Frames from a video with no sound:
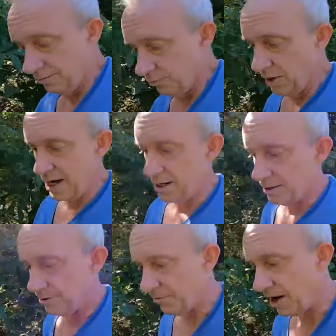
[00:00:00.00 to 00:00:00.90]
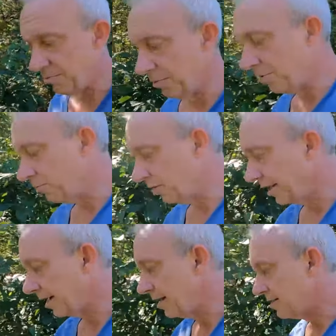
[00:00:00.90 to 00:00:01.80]
We had a family member
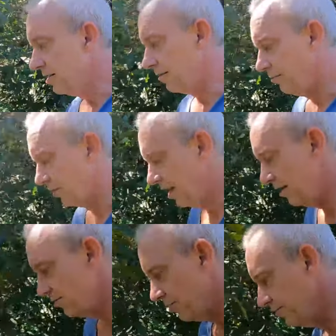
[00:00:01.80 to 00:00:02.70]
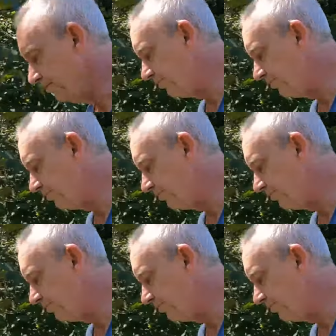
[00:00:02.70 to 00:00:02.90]
that got sick with cancer,